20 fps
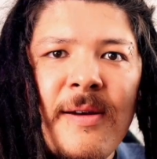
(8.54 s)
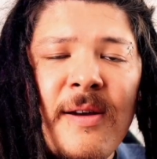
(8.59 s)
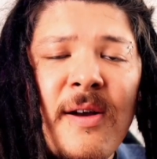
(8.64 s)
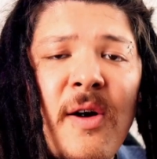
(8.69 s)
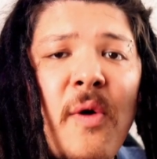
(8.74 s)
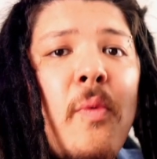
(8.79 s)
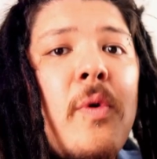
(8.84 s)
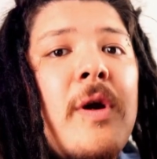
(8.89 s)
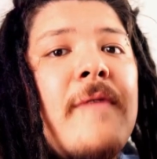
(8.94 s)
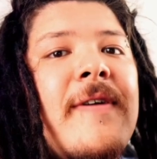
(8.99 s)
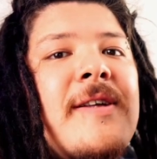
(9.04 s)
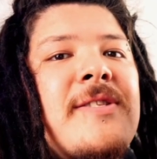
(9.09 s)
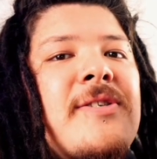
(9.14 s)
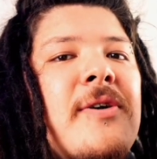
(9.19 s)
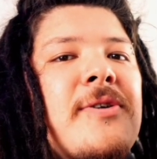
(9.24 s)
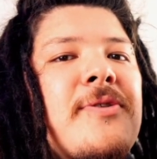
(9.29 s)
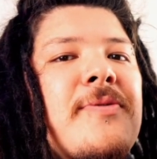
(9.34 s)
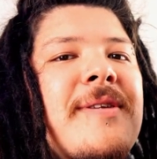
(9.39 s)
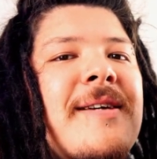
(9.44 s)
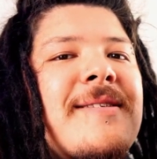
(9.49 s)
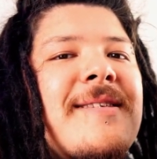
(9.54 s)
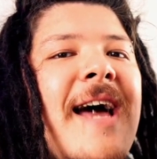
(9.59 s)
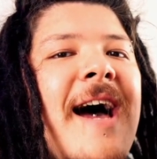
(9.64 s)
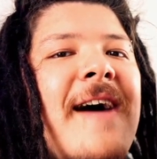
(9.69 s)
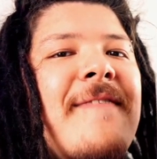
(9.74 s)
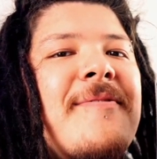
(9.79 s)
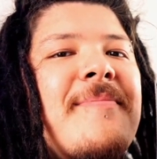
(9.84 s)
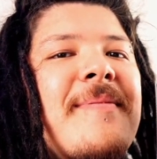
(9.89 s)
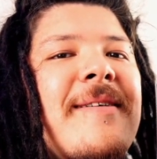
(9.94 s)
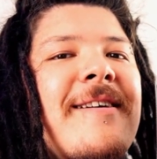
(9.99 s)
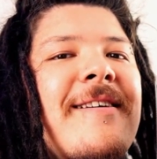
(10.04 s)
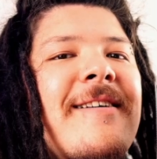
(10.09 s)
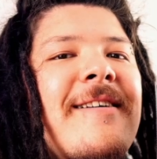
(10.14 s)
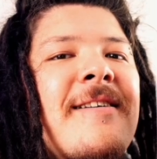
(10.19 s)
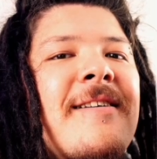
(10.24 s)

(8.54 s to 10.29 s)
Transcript: What if I told you it doesn't have to be?